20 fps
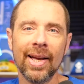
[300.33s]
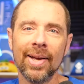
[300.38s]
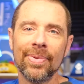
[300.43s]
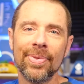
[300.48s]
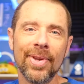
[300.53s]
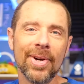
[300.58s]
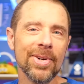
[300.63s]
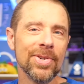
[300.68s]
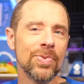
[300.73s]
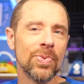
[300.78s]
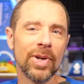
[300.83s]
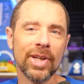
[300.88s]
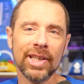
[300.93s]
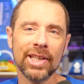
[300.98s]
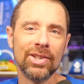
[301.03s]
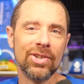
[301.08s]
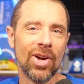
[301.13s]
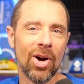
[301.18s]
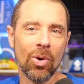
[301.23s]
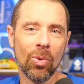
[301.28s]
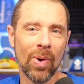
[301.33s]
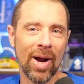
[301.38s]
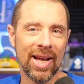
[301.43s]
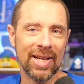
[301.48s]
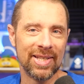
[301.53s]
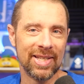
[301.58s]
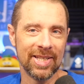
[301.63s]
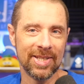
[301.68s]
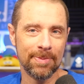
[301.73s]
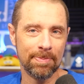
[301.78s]
There's really no way
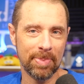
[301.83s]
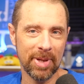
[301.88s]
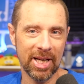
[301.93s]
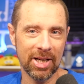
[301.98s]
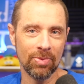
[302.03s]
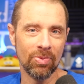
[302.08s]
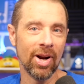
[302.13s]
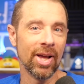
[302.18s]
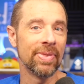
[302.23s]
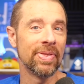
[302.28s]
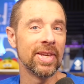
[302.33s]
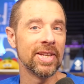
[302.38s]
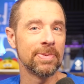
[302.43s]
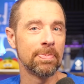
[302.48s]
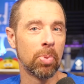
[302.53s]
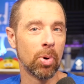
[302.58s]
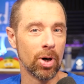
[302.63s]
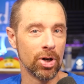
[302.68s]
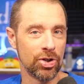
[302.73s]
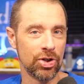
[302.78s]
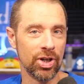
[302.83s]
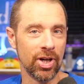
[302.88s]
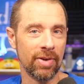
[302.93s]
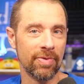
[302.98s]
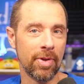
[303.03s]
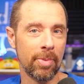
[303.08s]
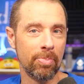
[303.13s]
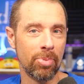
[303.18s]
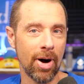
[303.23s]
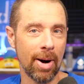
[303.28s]
to speedrun this portion
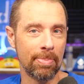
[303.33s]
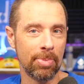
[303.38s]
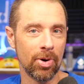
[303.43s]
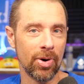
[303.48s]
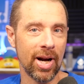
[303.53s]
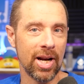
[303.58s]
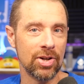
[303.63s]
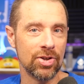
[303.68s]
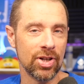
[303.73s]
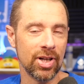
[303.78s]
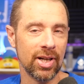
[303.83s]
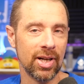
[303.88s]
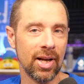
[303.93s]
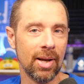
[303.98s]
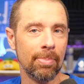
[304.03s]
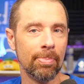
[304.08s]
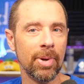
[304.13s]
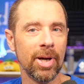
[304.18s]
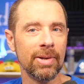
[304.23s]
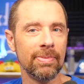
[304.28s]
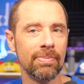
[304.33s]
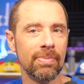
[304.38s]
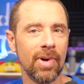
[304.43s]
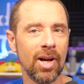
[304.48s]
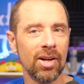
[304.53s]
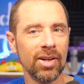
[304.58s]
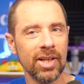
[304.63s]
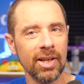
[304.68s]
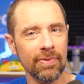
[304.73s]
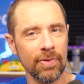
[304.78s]
of the preparation, but
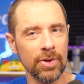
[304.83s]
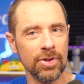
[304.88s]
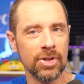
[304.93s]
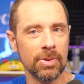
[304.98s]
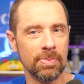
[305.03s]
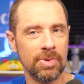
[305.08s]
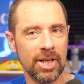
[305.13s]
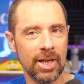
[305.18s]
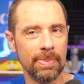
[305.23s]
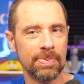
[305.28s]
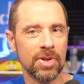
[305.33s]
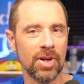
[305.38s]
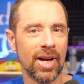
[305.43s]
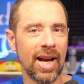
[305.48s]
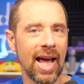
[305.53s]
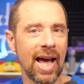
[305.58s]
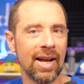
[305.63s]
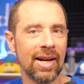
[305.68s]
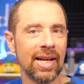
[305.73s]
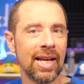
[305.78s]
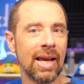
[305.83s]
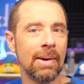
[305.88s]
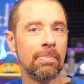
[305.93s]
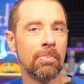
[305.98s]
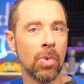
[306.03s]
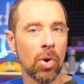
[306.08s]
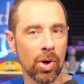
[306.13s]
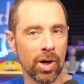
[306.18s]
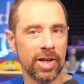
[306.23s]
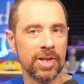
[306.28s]
I'll give you some tips on how to get
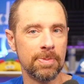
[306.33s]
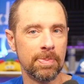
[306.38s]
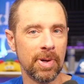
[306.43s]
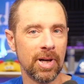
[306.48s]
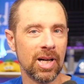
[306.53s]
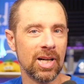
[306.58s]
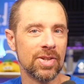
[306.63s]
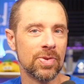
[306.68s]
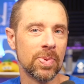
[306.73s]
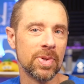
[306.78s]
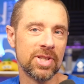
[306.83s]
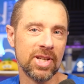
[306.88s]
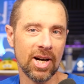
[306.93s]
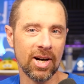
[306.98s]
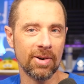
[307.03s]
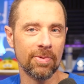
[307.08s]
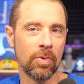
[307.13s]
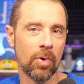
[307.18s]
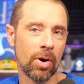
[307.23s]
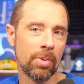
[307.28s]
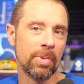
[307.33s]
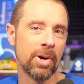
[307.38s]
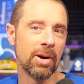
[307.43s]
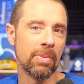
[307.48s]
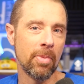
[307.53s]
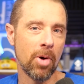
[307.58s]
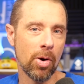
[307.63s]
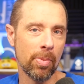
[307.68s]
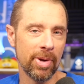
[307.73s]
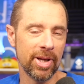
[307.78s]
more experience with Terraform in a
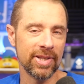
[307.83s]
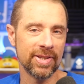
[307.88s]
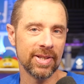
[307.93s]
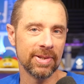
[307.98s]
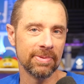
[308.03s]
moment.